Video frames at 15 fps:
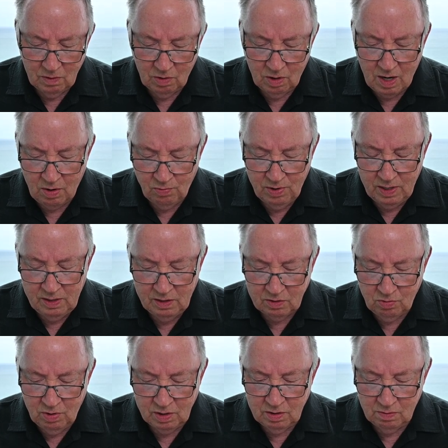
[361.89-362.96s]
or I read this
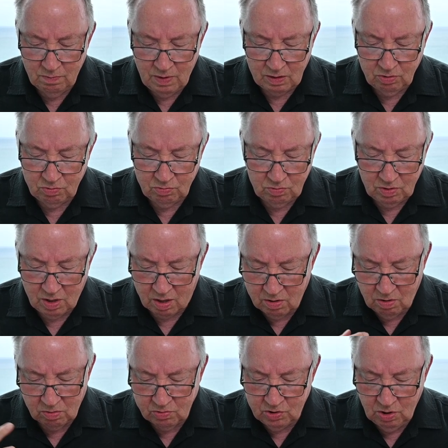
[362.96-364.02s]
question, I got
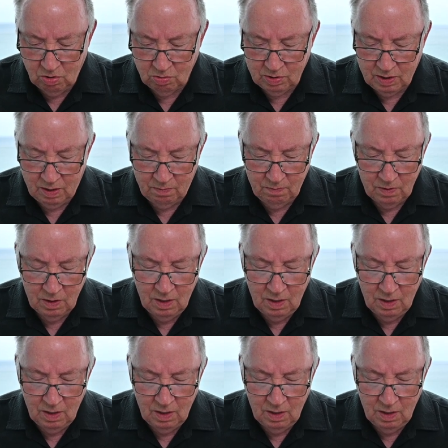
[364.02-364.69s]
all choked up.